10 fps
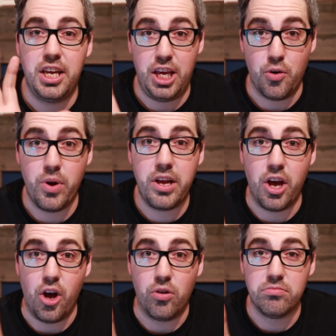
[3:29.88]
Here we
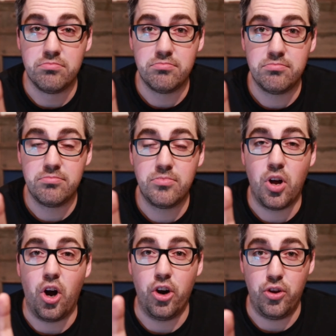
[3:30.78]
go.
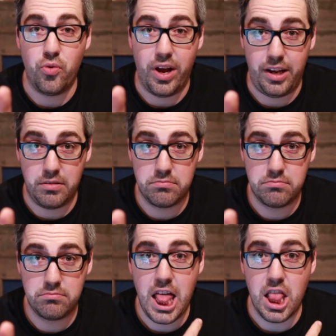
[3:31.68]
Are you ready?
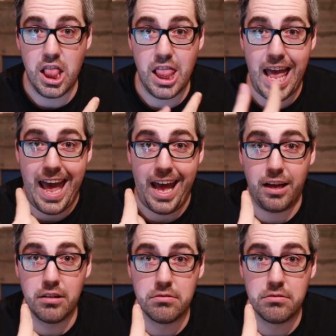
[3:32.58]
Lag.